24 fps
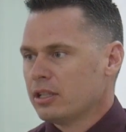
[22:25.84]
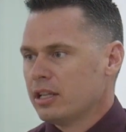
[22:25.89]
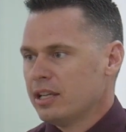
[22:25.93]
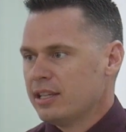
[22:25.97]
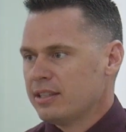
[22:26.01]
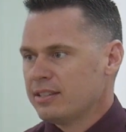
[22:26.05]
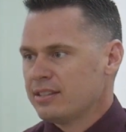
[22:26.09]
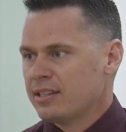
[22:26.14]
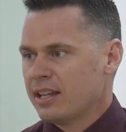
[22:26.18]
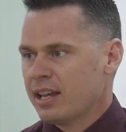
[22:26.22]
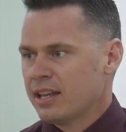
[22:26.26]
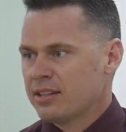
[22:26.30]

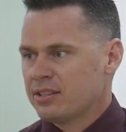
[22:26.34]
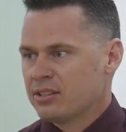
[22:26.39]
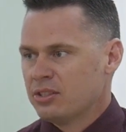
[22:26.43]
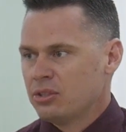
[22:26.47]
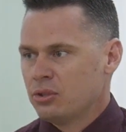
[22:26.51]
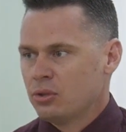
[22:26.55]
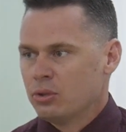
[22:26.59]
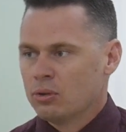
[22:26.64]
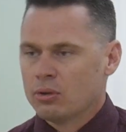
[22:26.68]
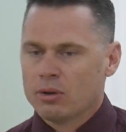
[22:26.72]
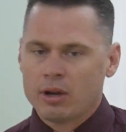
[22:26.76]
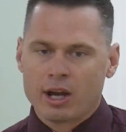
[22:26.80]
it says in
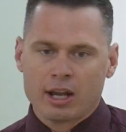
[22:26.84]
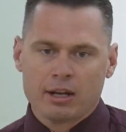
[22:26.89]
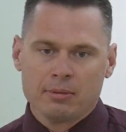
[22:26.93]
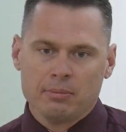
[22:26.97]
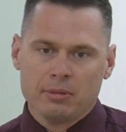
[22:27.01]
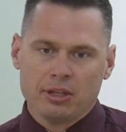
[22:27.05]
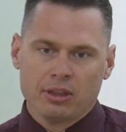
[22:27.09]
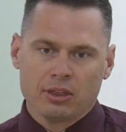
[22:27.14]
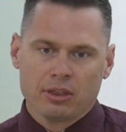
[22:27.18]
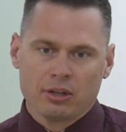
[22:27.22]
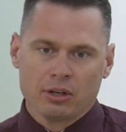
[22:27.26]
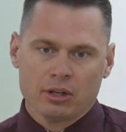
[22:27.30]

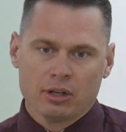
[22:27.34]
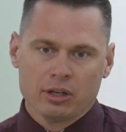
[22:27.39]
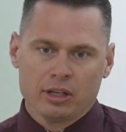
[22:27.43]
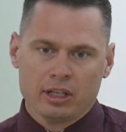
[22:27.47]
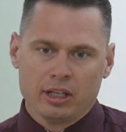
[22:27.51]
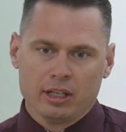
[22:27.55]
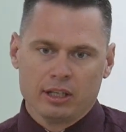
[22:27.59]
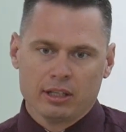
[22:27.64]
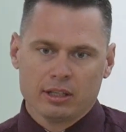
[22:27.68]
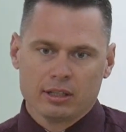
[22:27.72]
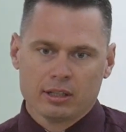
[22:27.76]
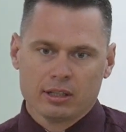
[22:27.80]
Deuteronomy
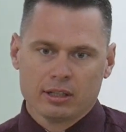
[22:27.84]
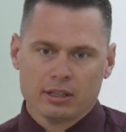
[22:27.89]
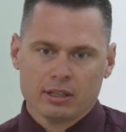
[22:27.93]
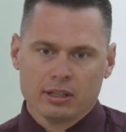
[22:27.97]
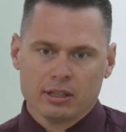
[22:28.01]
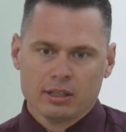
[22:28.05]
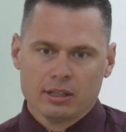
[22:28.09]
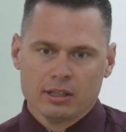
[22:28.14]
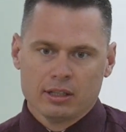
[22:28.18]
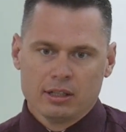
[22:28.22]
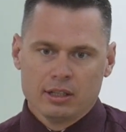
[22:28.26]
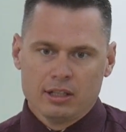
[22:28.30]
30.
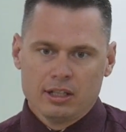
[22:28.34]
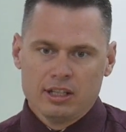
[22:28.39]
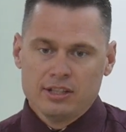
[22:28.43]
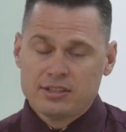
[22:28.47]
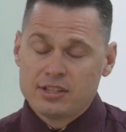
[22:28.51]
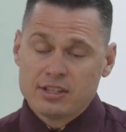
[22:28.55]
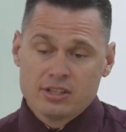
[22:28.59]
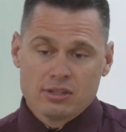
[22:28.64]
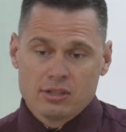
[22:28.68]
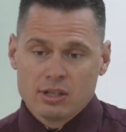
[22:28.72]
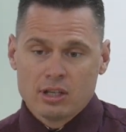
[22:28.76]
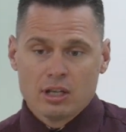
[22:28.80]
He
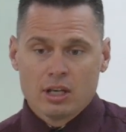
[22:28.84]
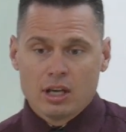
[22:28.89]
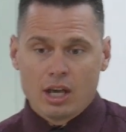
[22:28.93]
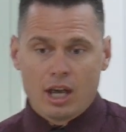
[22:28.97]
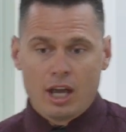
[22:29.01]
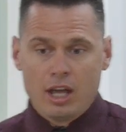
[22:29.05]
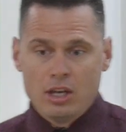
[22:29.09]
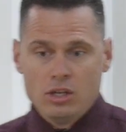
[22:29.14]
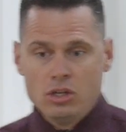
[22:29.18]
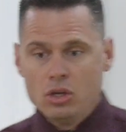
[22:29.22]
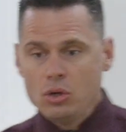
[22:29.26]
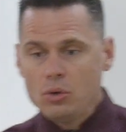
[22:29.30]
says,
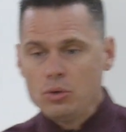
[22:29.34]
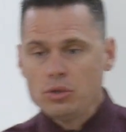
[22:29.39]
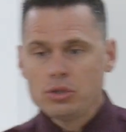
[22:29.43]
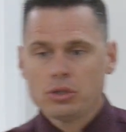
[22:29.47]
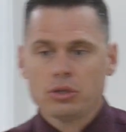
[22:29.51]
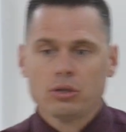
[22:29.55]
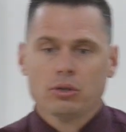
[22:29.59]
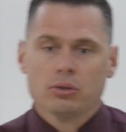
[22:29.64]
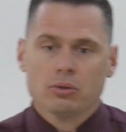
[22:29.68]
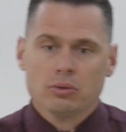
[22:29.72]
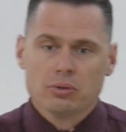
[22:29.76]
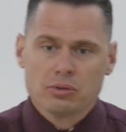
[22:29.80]
and you
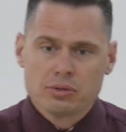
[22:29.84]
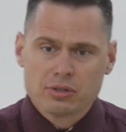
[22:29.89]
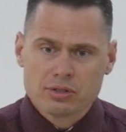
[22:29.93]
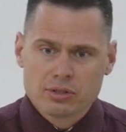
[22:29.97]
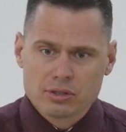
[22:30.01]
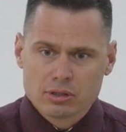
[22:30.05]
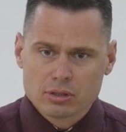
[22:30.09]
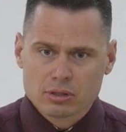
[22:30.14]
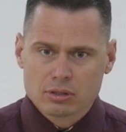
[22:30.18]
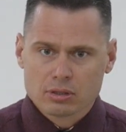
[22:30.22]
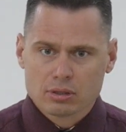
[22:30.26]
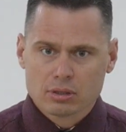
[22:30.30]

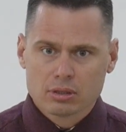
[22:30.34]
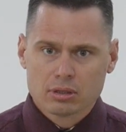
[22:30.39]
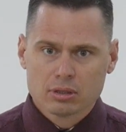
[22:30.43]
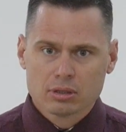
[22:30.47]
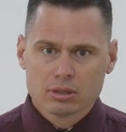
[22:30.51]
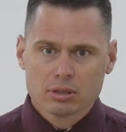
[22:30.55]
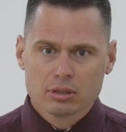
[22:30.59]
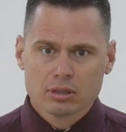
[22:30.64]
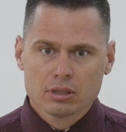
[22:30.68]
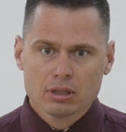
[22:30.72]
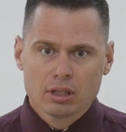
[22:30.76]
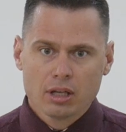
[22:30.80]
choose.
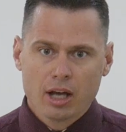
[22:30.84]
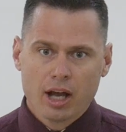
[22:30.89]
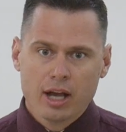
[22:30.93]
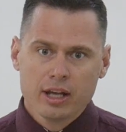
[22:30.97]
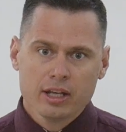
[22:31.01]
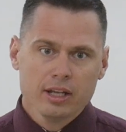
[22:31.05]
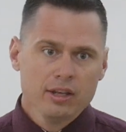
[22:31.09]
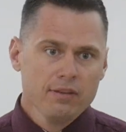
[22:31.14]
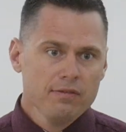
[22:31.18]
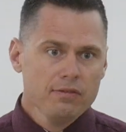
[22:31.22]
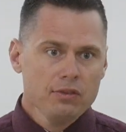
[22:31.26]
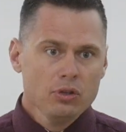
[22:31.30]
I
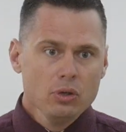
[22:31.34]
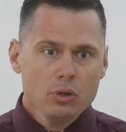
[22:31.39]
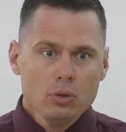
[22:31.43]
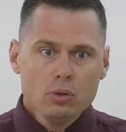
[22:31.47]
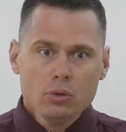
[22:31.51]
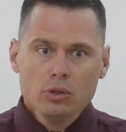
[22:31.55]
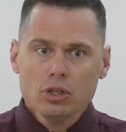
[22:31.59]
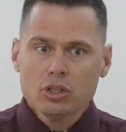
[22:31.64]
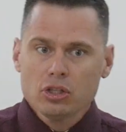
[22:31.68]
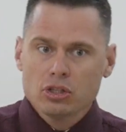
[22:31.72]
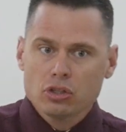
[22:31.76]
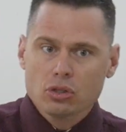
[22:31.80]
give
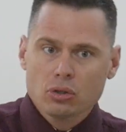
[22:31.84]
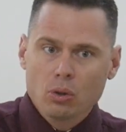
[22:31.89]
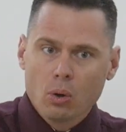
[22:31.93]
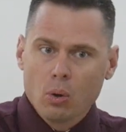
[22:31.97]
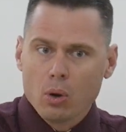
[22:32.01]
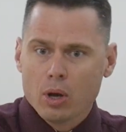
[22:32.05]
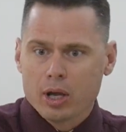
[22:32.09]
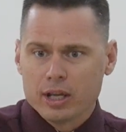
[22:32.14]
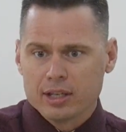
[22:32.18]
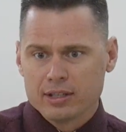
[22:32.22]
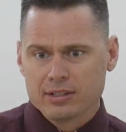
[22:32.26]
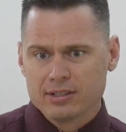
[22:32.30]
you the
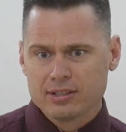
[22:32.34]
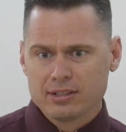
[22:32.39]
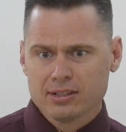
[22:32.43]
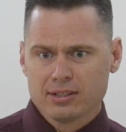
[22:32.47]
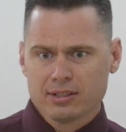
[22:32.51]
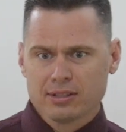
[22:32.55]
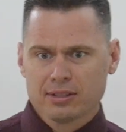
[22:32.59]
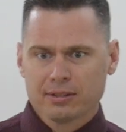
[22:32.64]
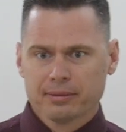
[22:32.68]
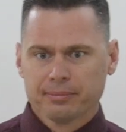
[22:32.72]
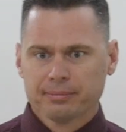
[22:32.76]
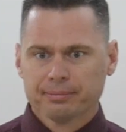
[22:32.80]

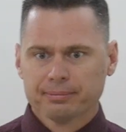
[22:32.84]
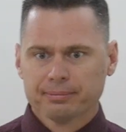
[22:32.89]
choice.